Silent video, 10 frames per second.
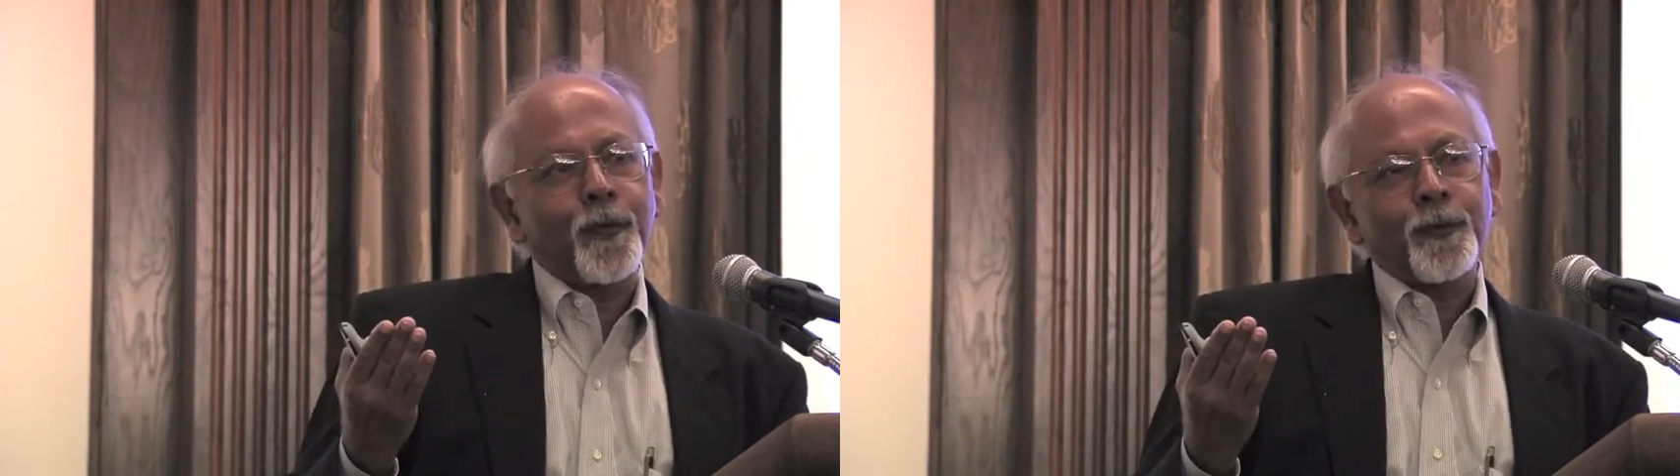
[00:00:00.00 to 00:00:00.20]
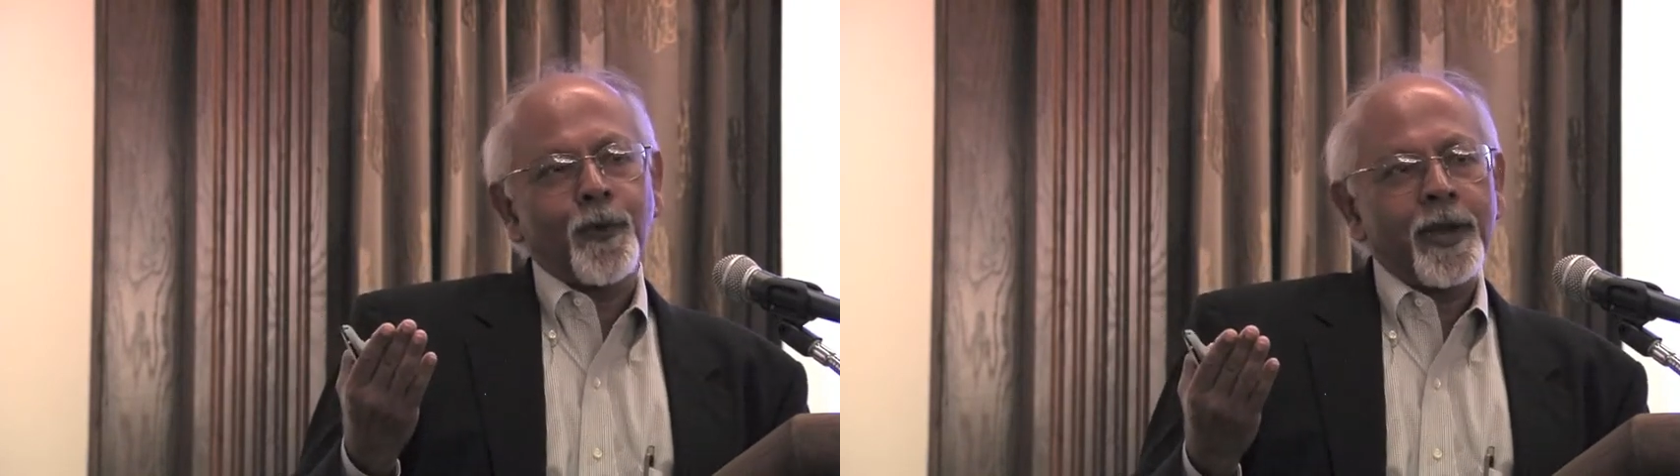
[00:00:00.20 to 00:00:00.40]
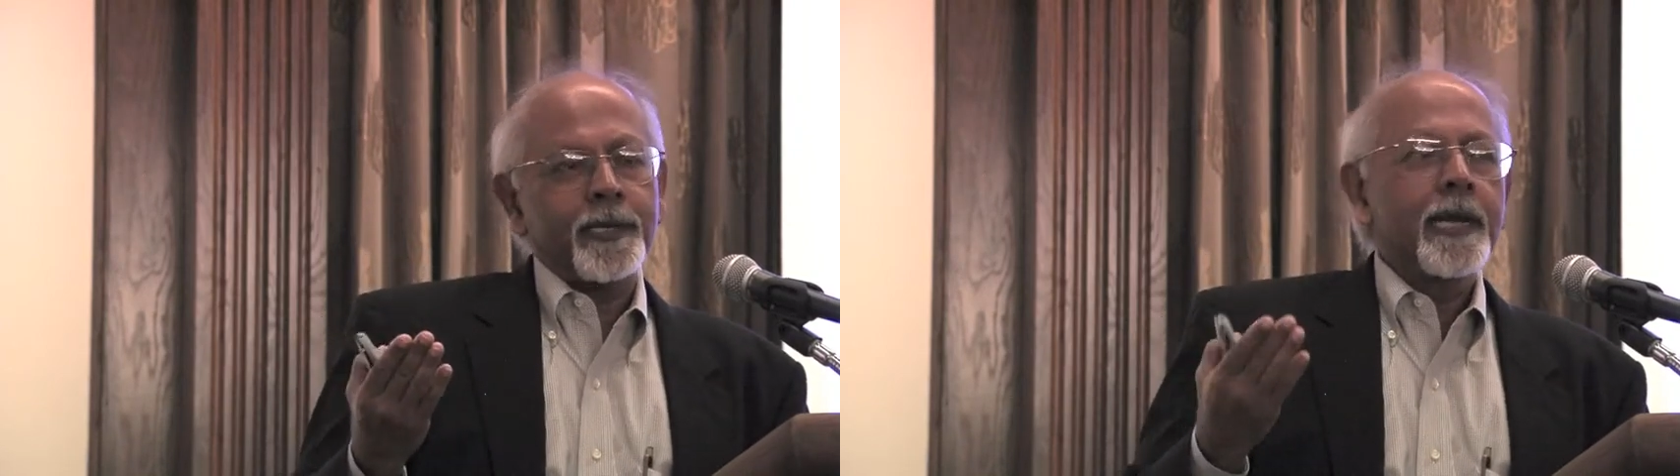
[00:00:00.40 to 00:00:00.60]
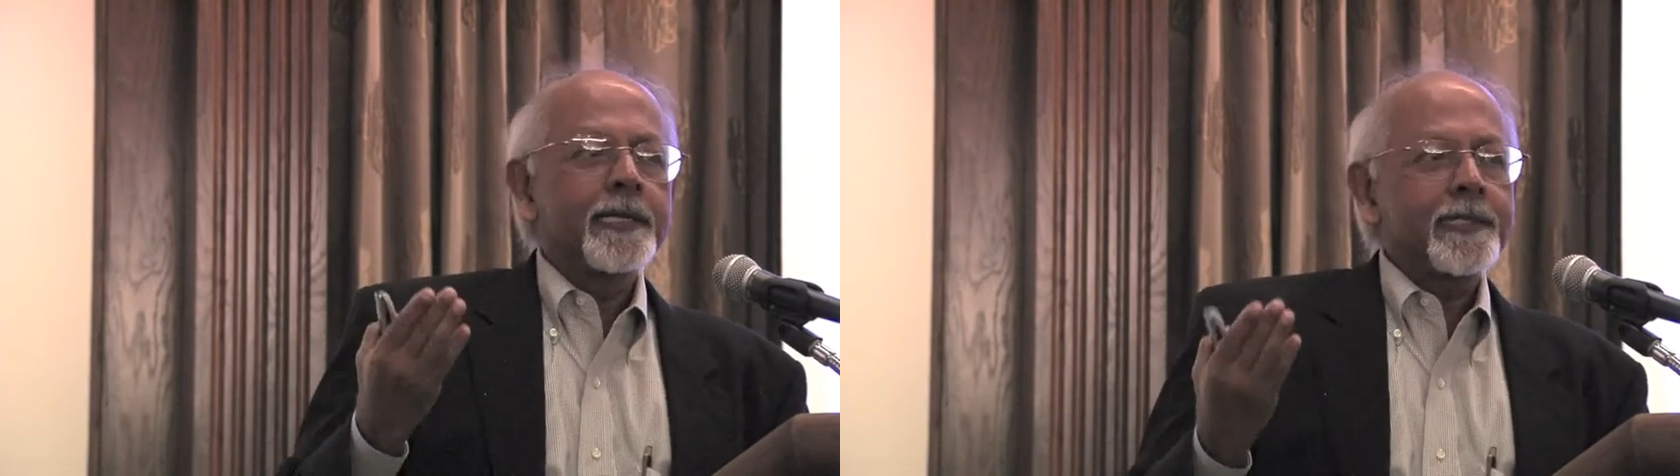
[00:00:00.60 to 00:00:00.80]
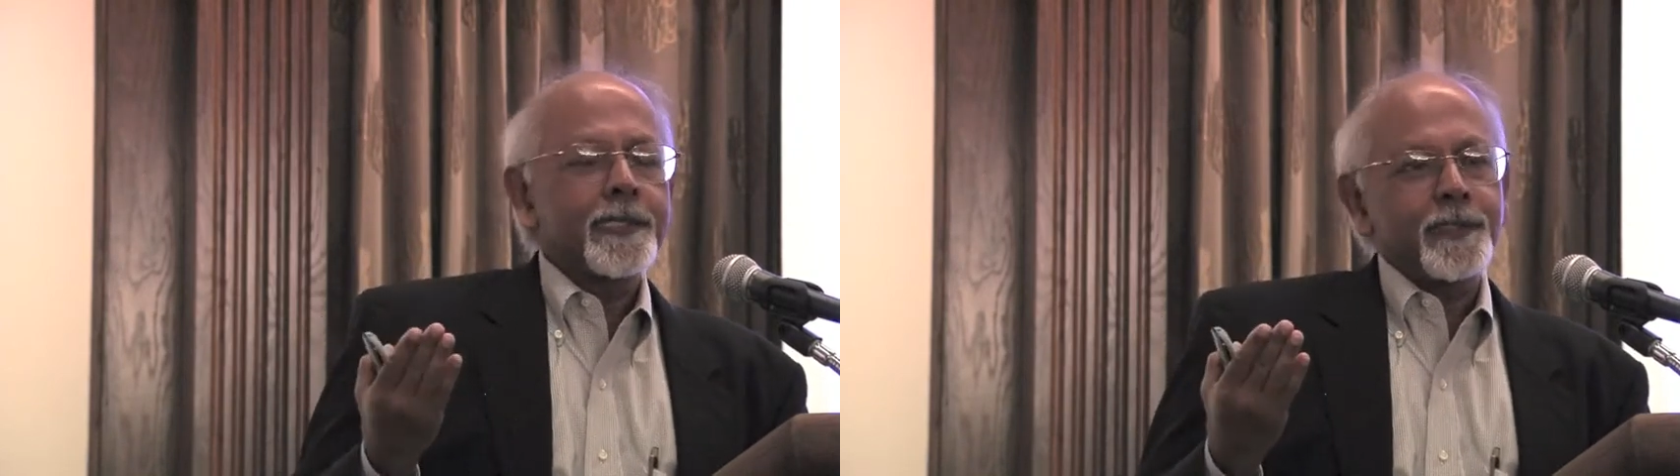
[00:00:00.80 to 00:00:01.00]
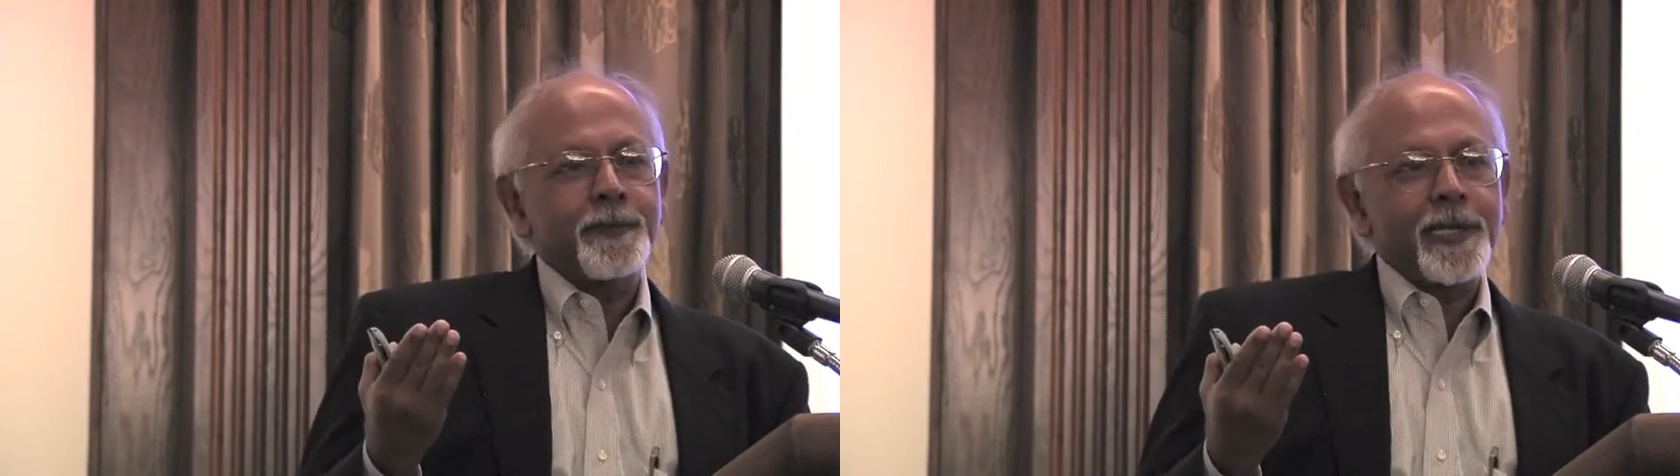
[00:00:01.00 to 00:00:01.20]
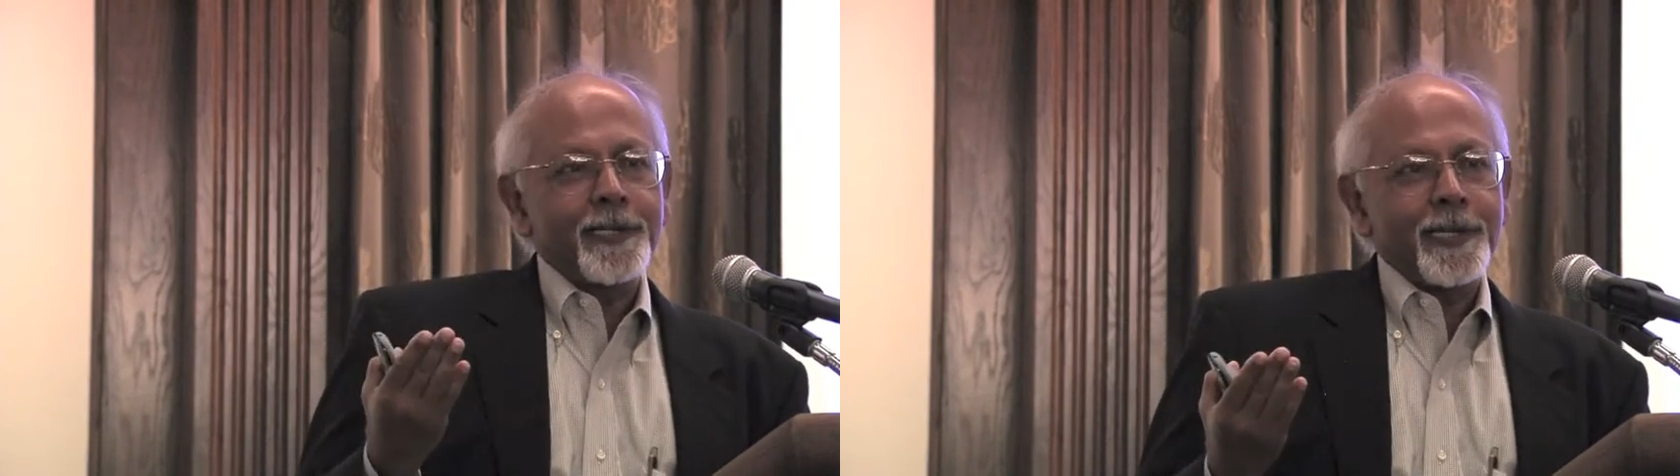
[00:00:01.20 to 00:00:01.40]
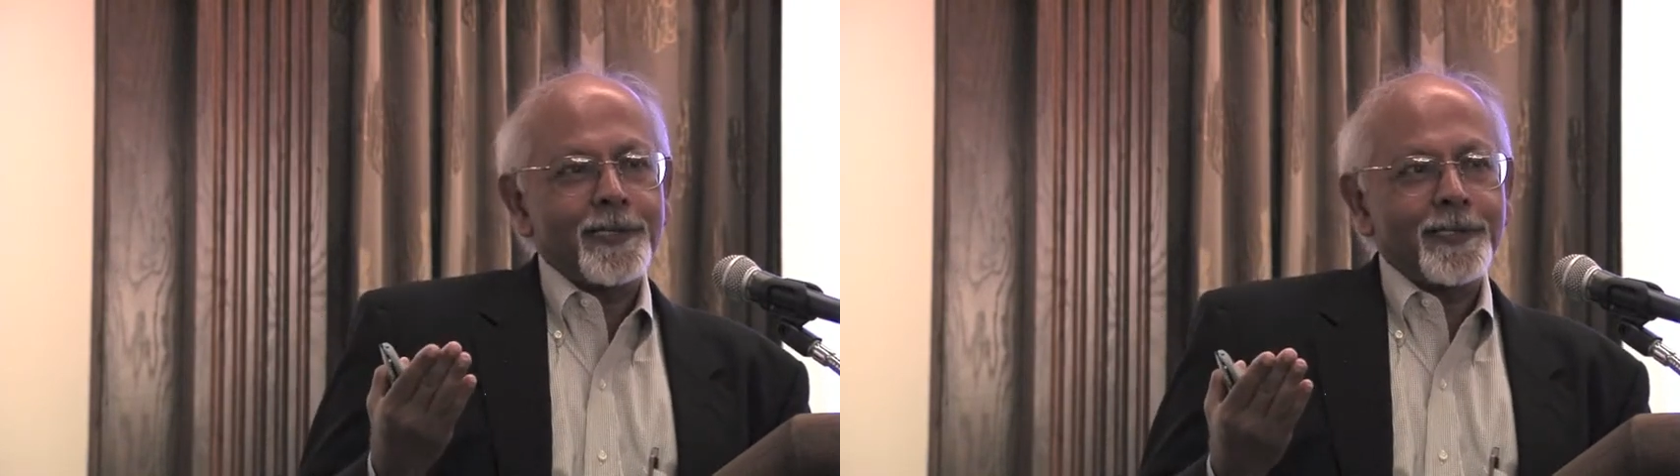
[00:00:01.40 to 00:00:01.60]
4.6
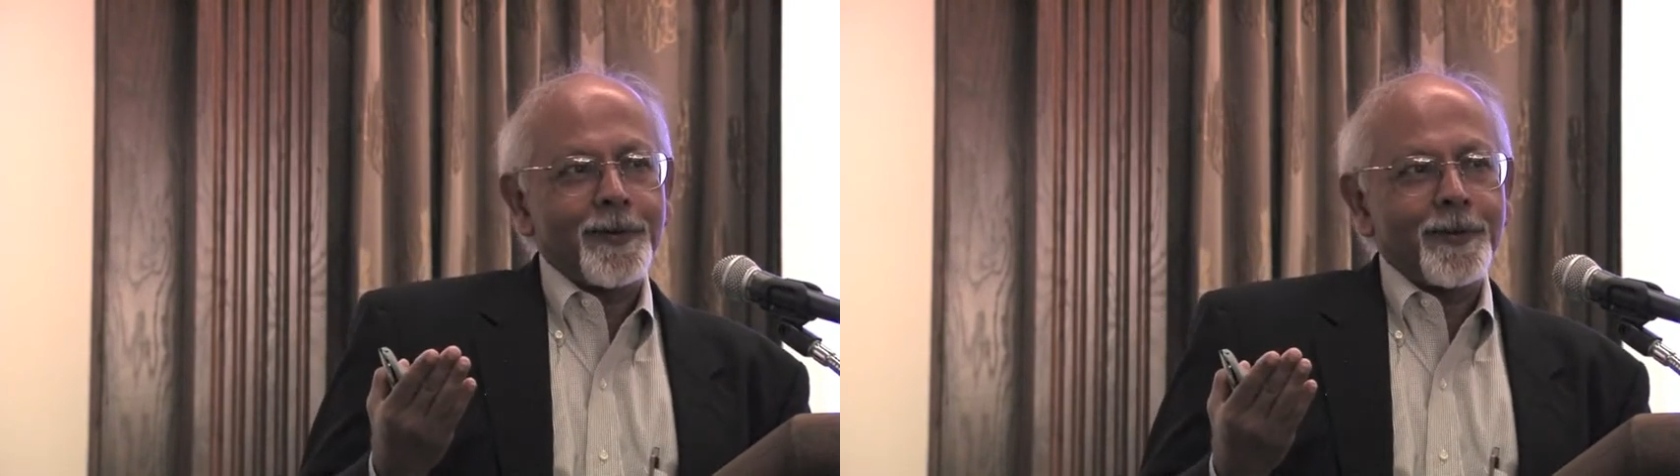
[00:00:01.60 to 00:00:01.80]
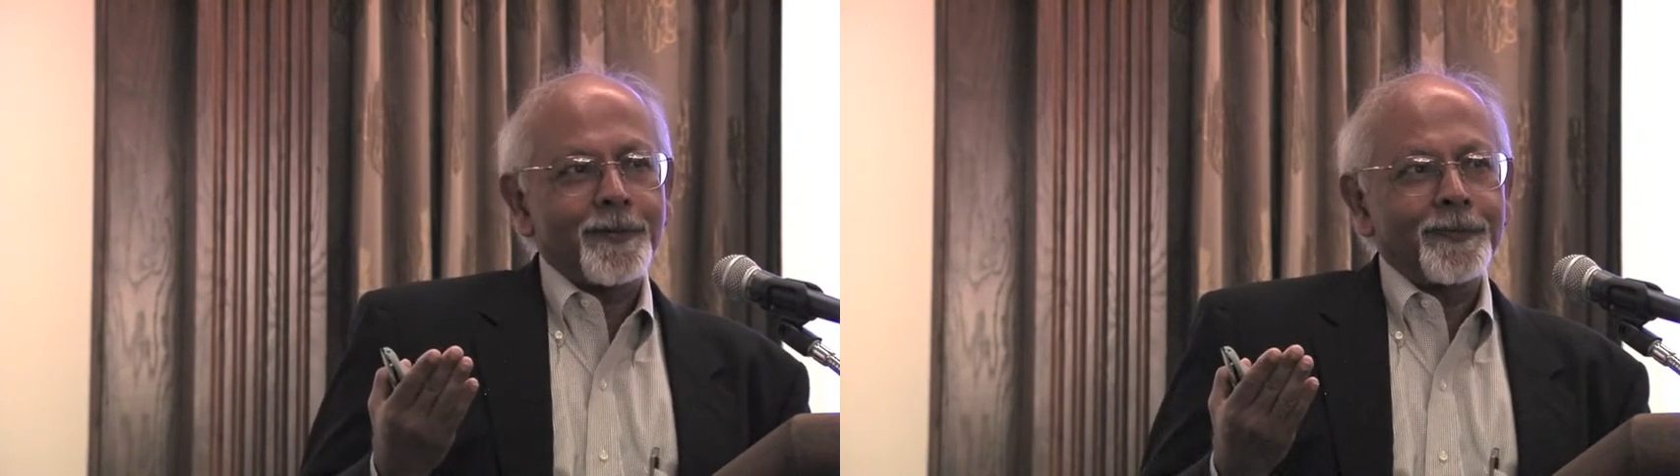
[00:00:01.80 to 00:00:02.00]
billion years ago.